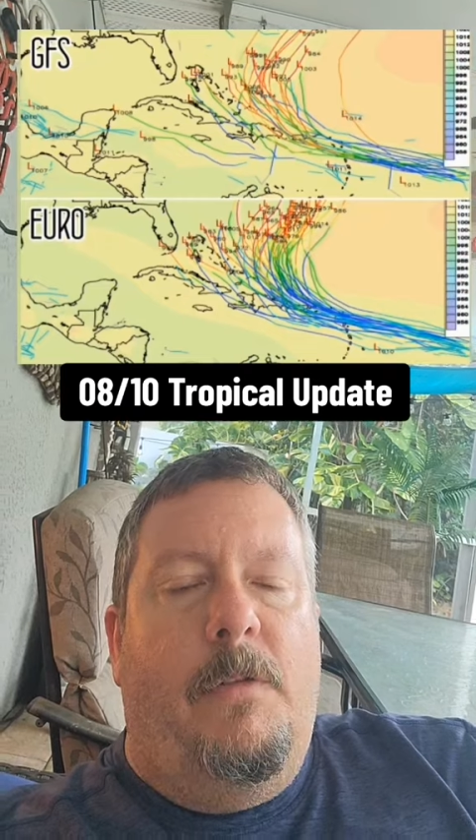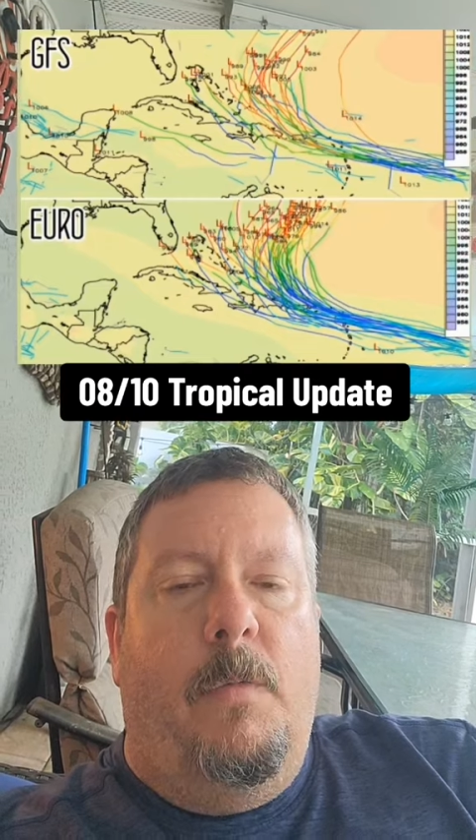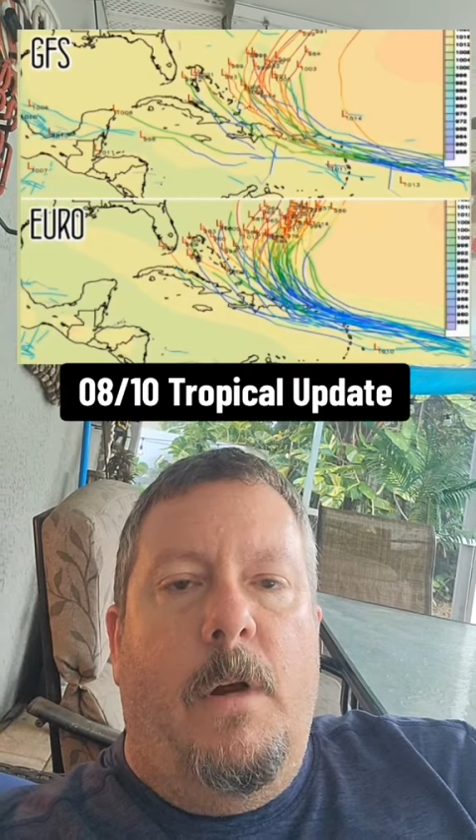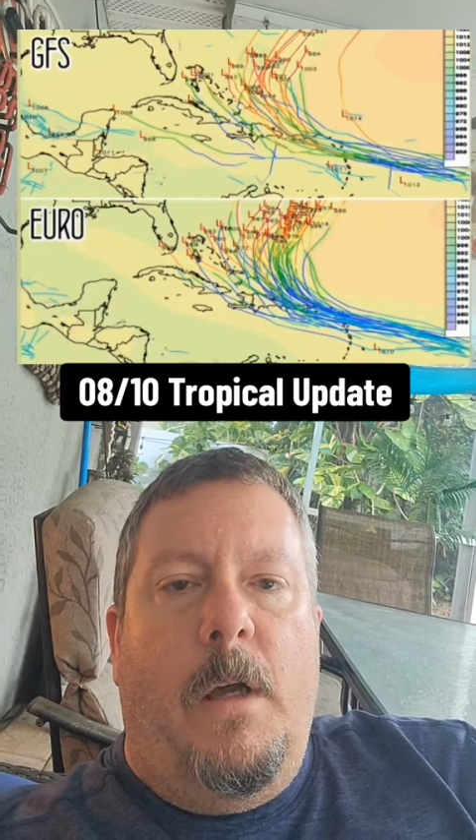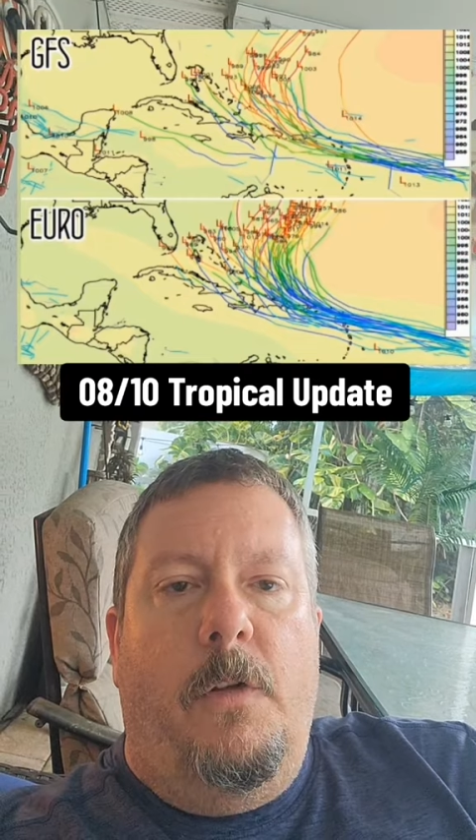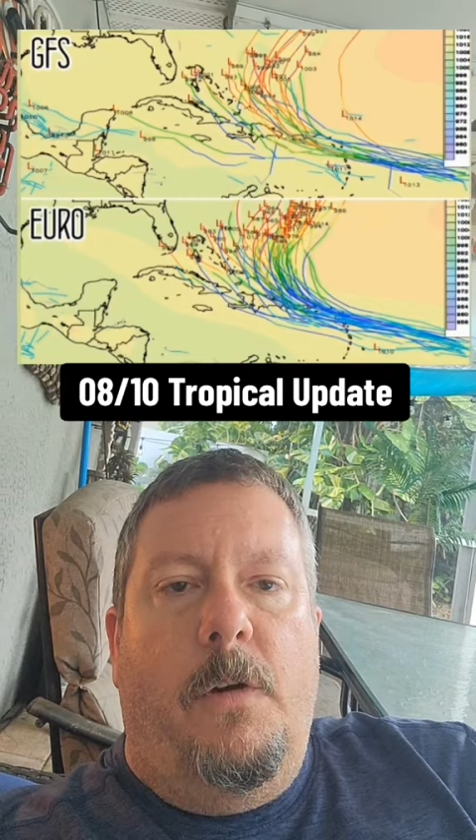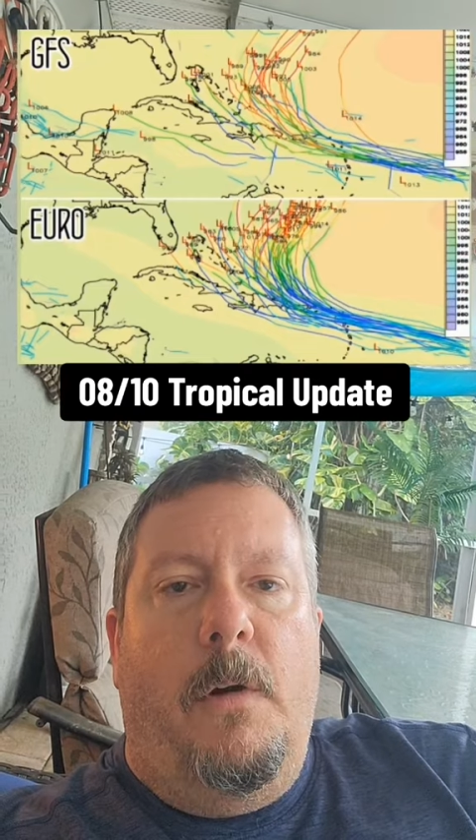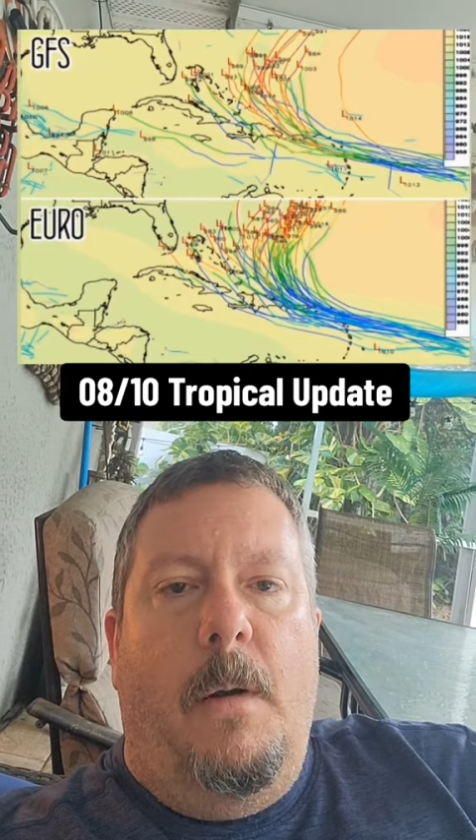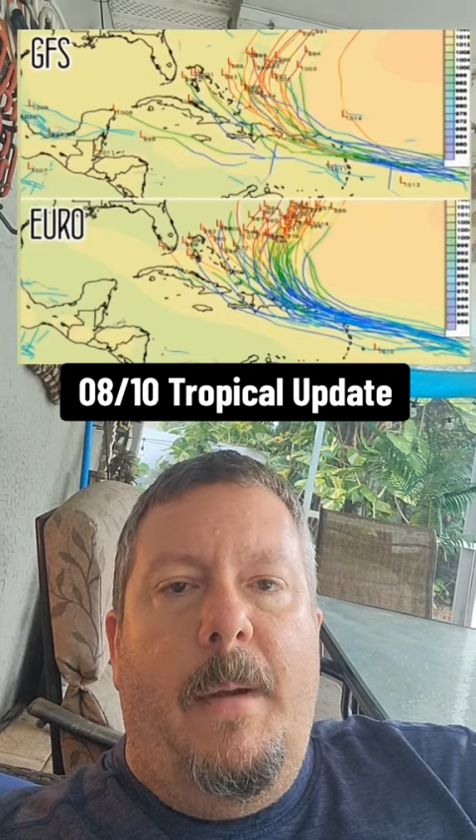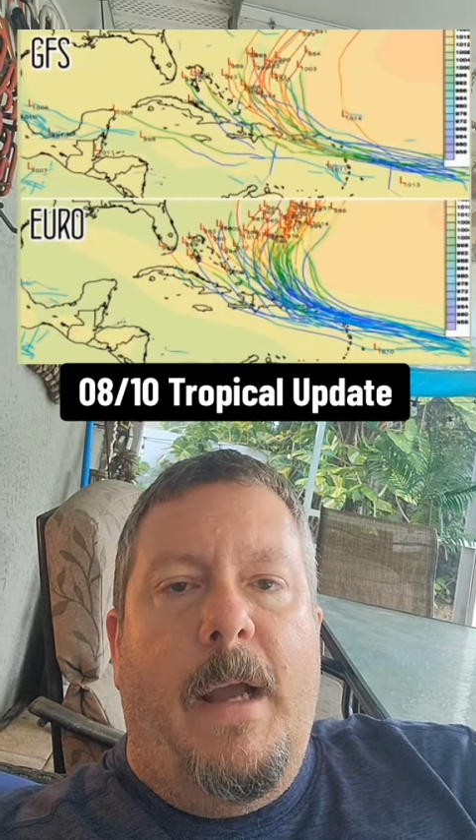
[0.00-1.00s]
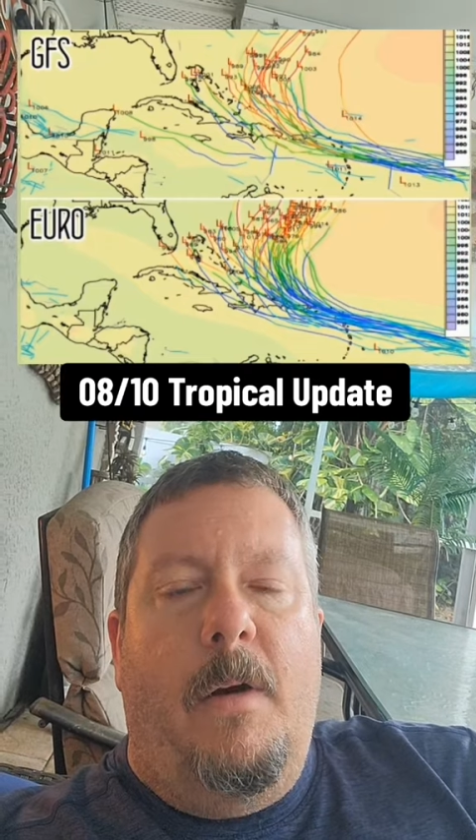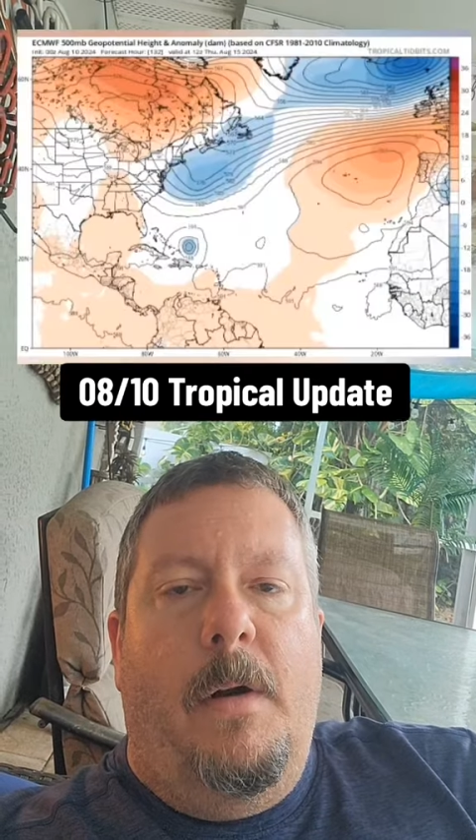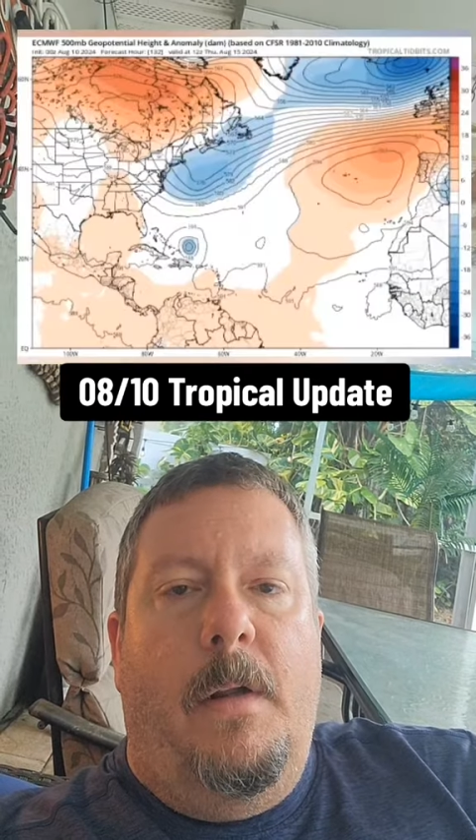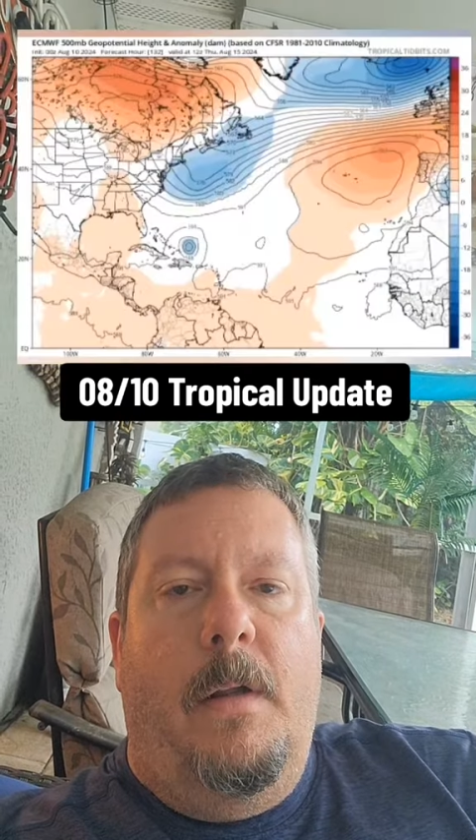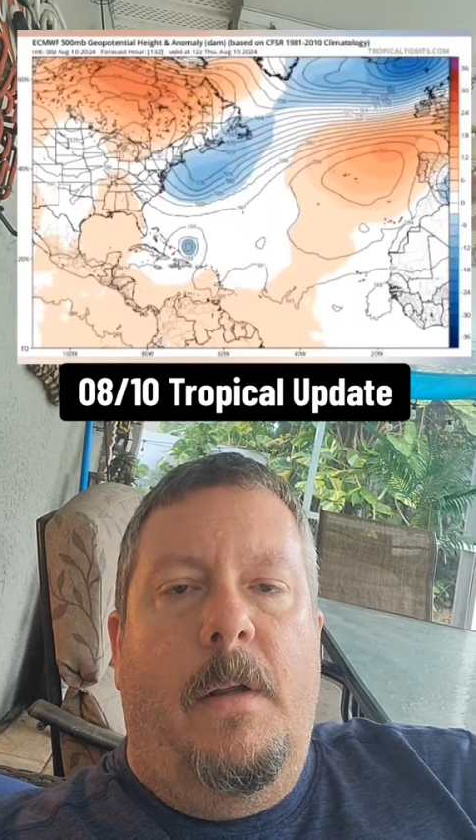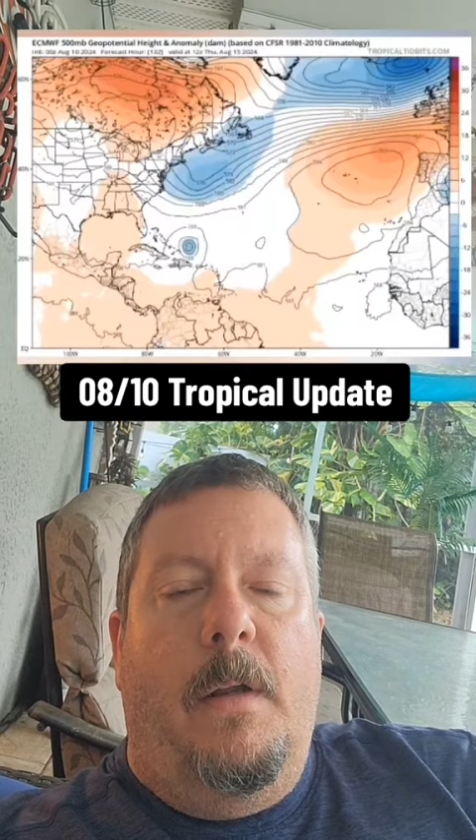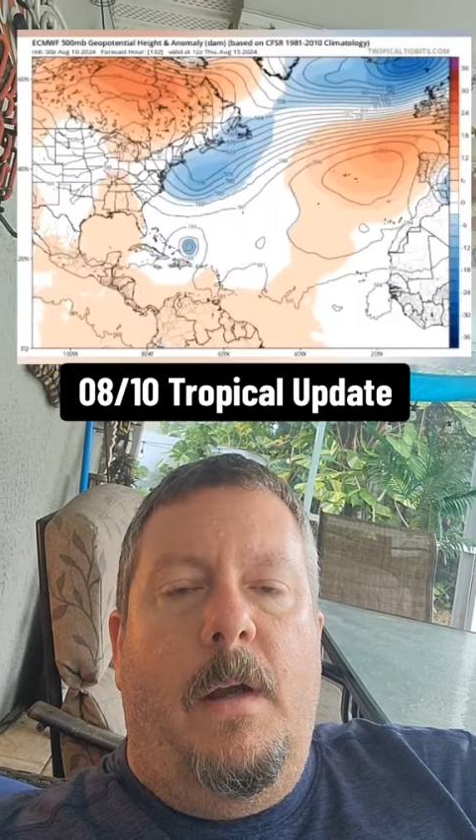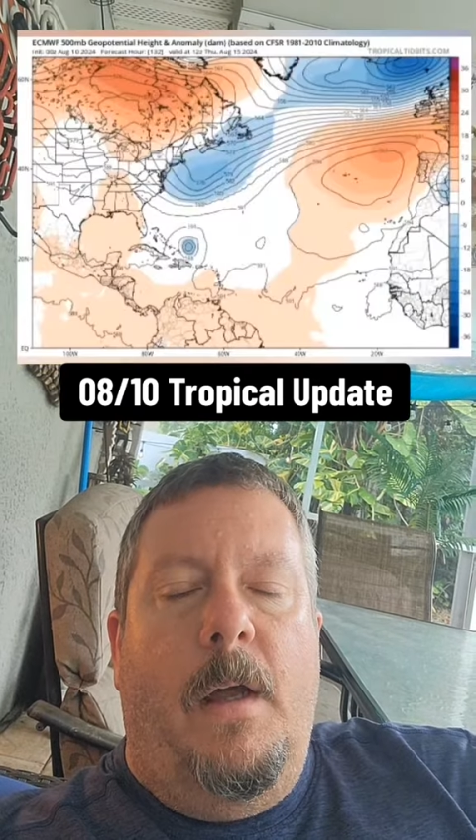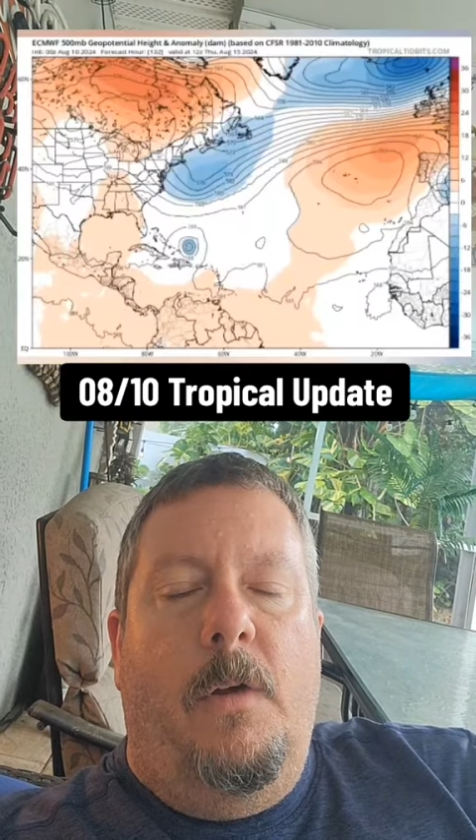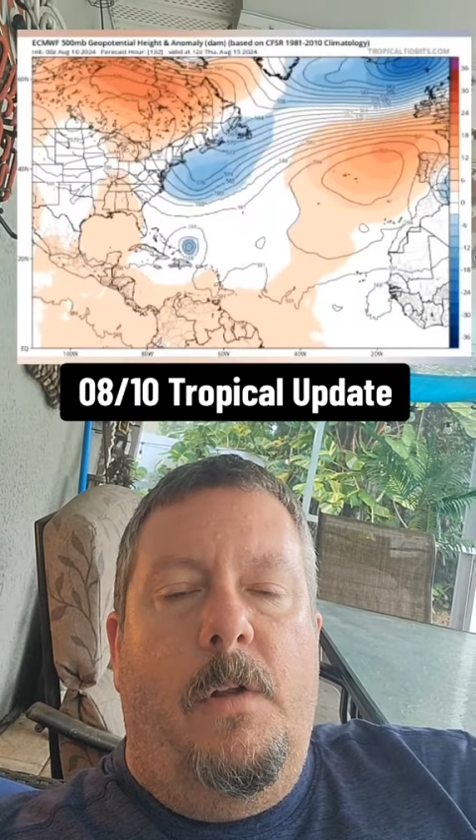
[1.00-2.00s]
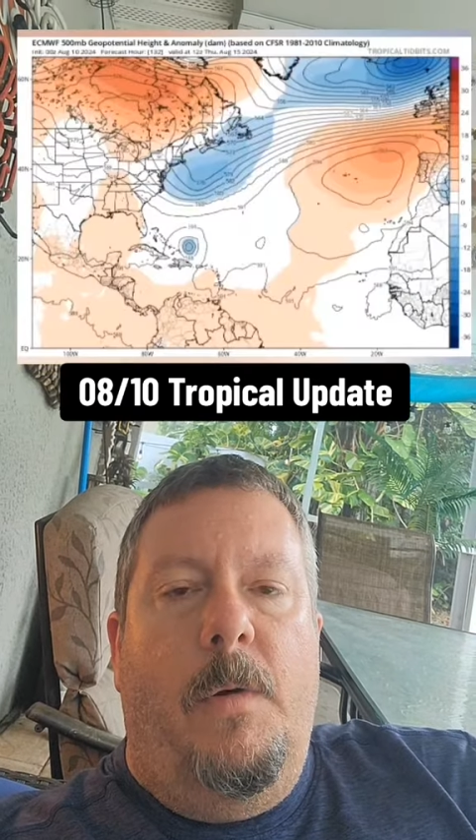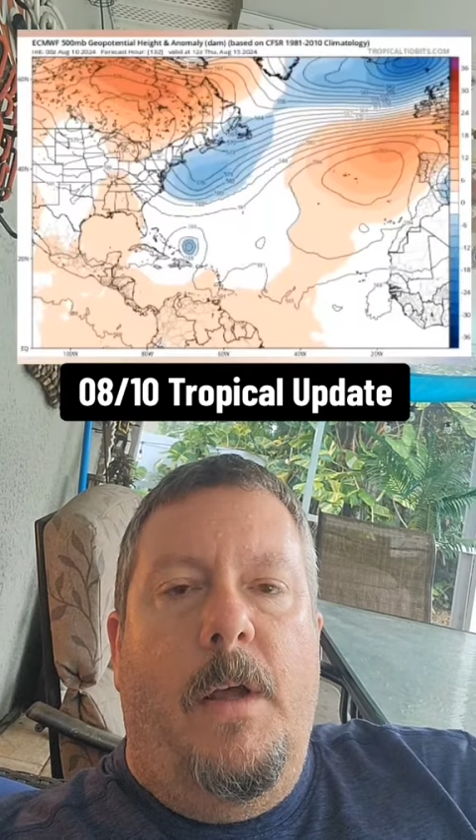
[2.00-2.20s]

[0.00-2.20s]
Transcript: So we're not going to turn our back on it in the continental